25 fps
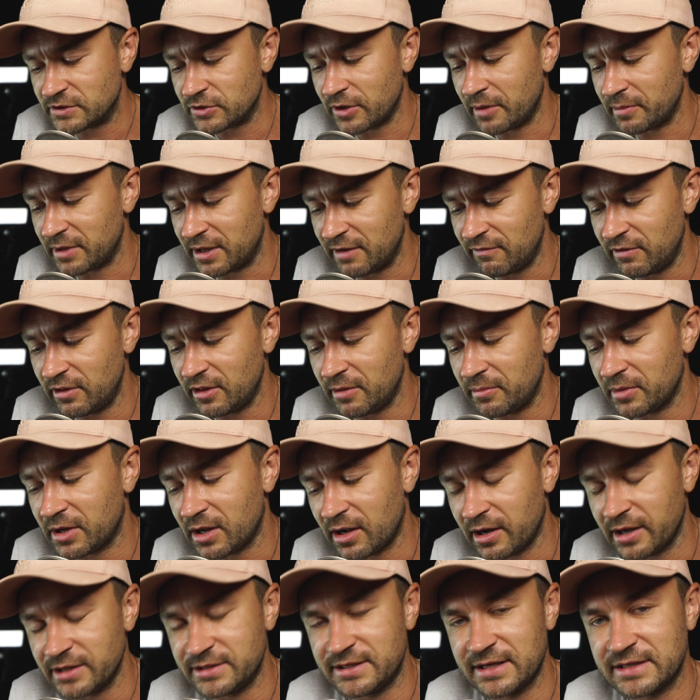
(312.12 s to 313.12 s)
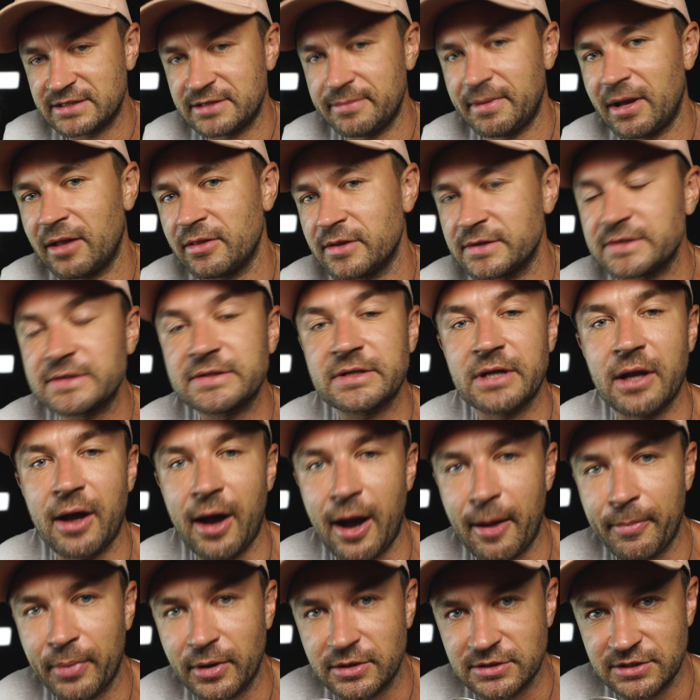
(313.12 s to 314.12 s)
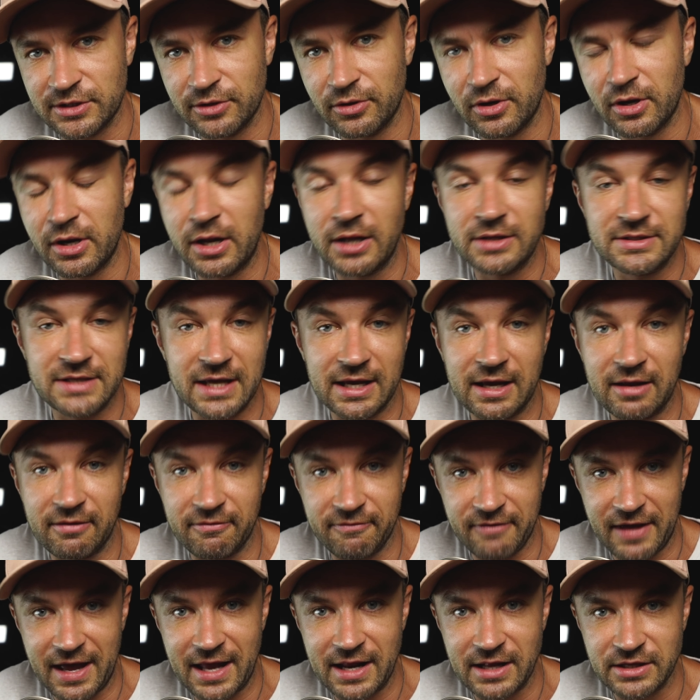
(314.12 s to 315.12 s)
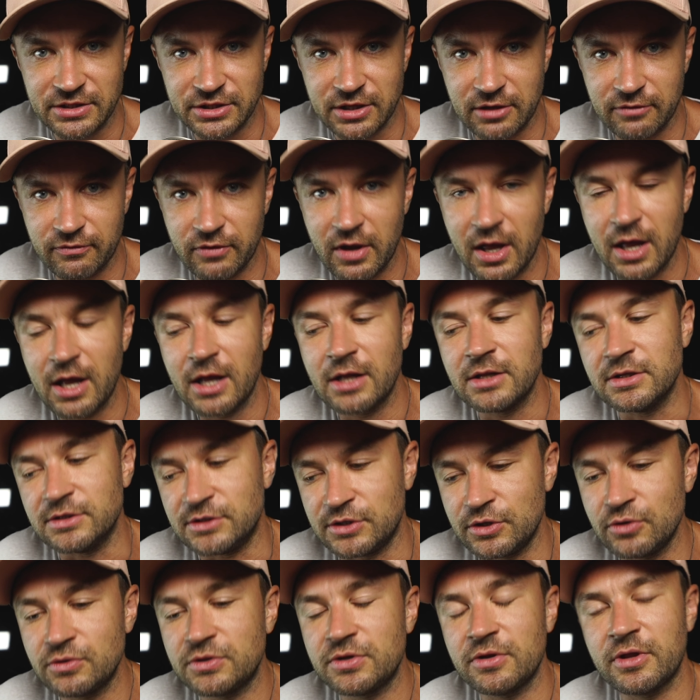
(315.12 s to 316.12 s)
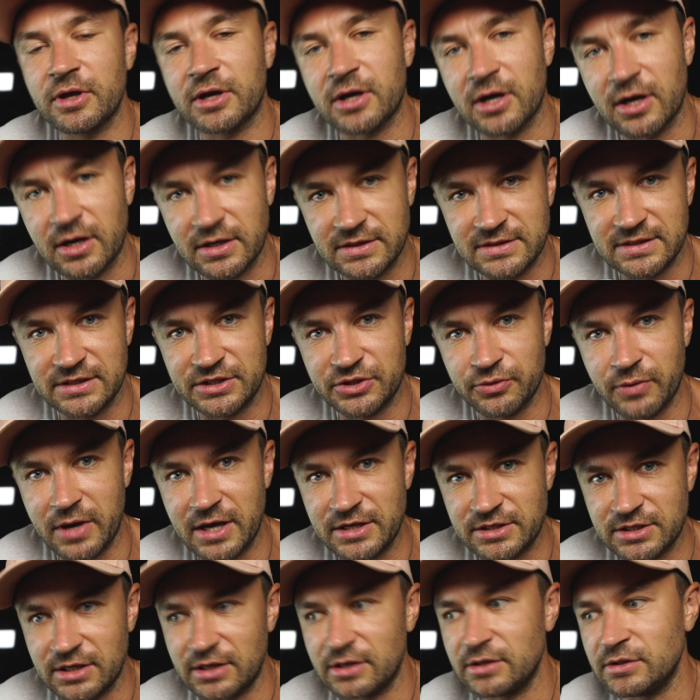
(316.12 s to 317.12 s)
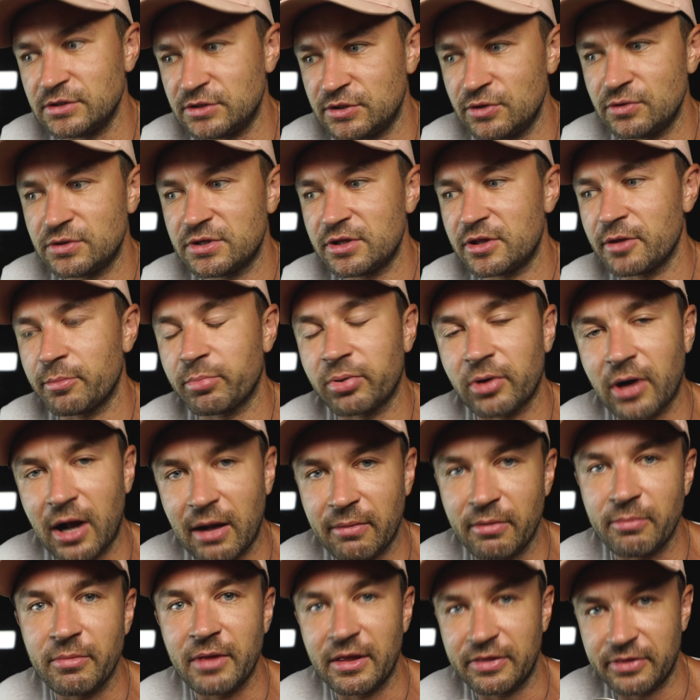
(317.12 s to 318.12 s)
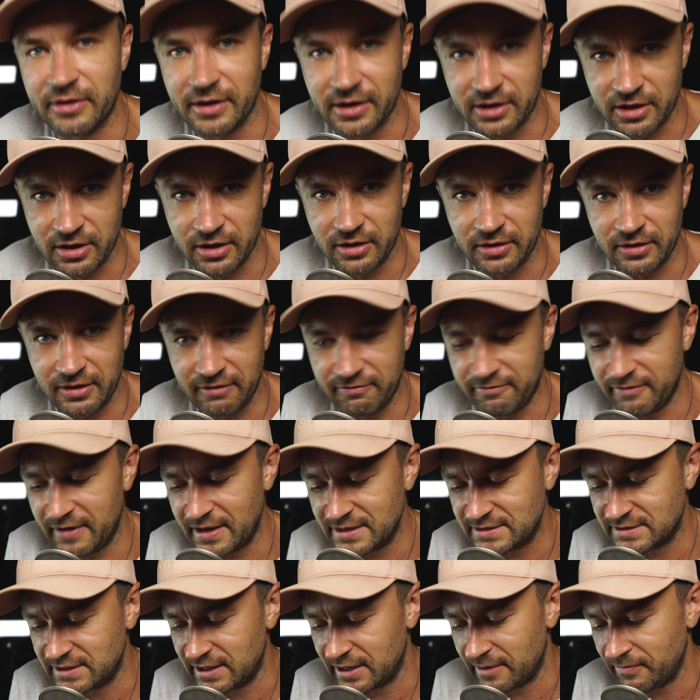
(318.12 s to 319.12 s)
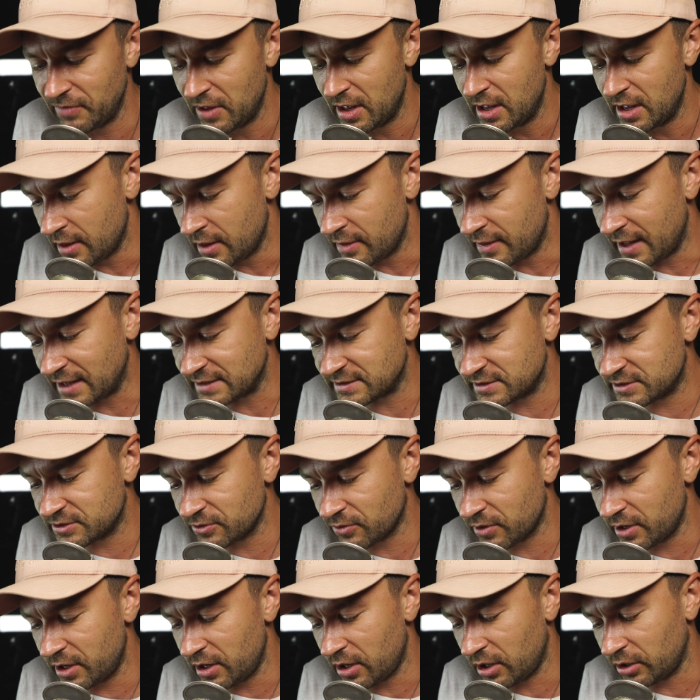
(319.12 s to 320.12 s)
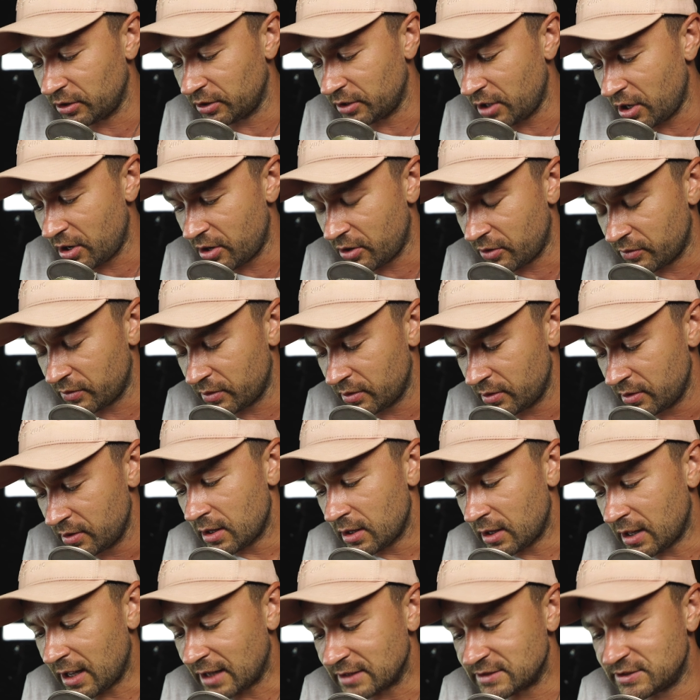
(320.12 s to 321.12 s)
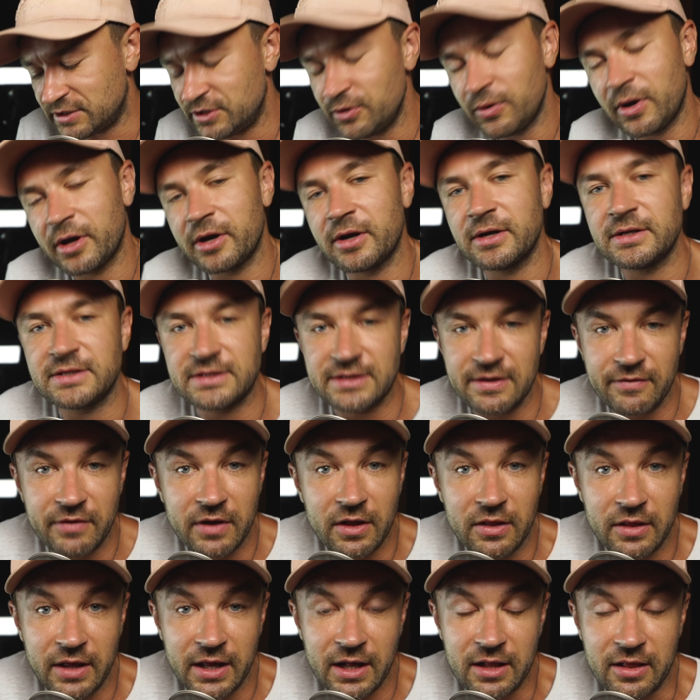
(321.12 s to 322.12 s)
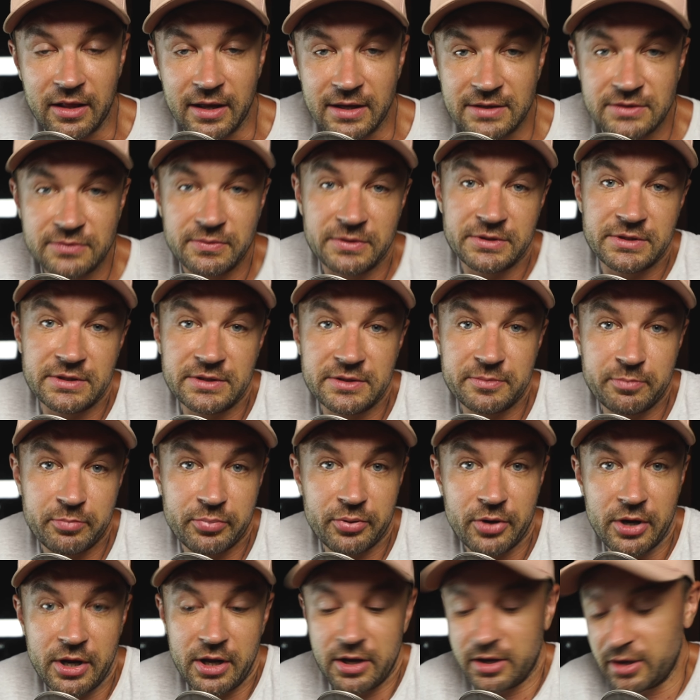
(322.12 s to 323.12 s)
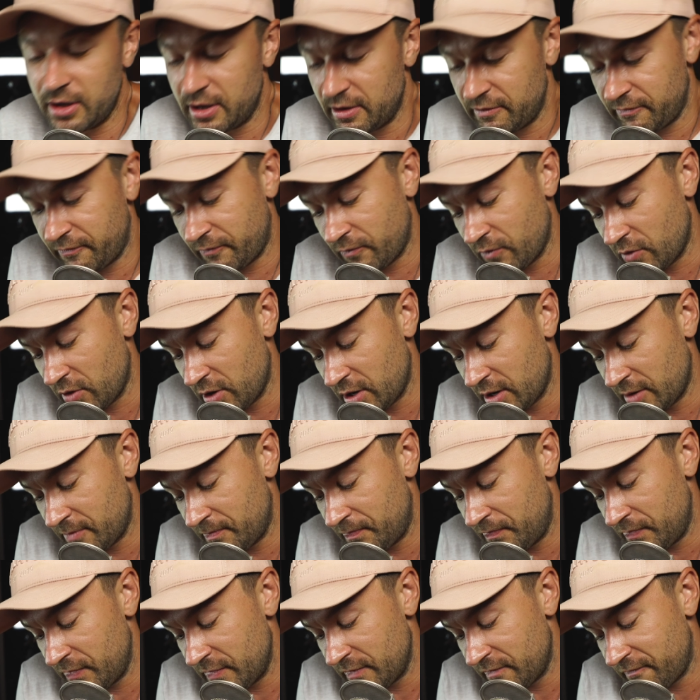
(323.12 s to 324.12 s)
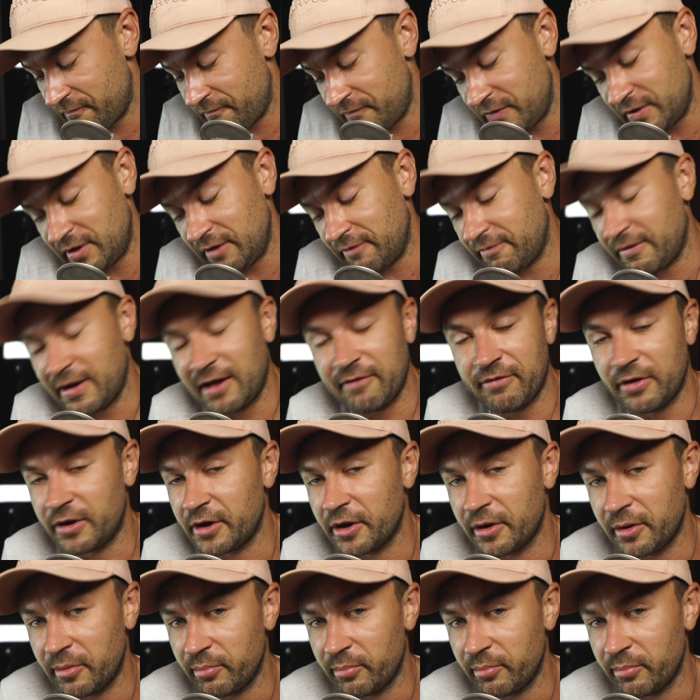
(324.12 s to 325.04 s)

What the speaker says: So I'm giving them context about this is an opportunity to take advantage of due to the current situation, due to the problem that they're currently facing. That story alone got 270 link clicks, which is pretty good for 5,500